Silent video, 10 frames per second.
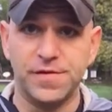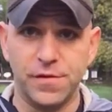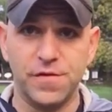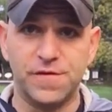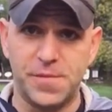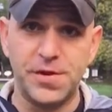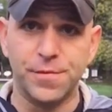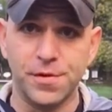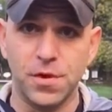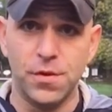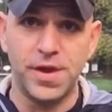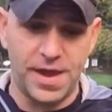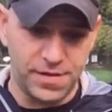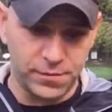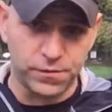do a speed reload
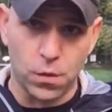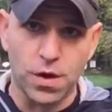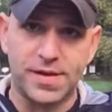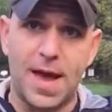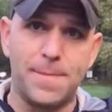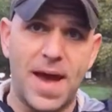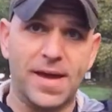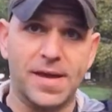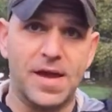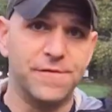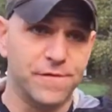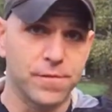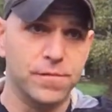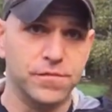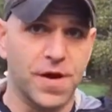and then work that back again
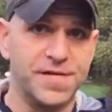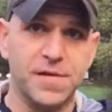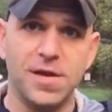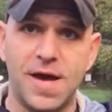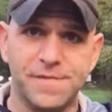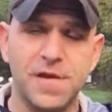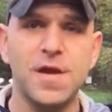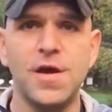from right to left